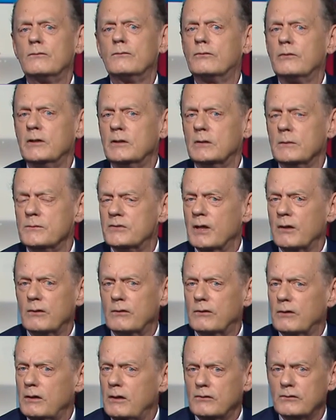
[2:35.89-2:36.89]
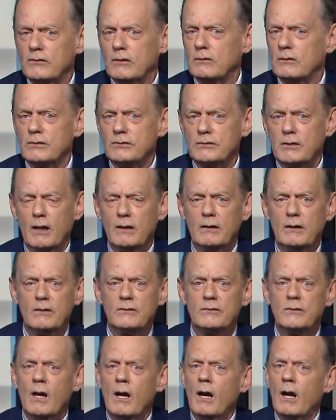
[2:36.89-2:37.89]
and Freedoms that these
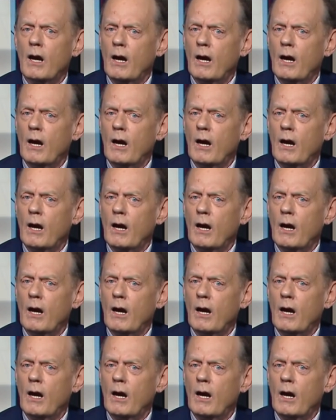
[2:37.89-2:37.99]
understandings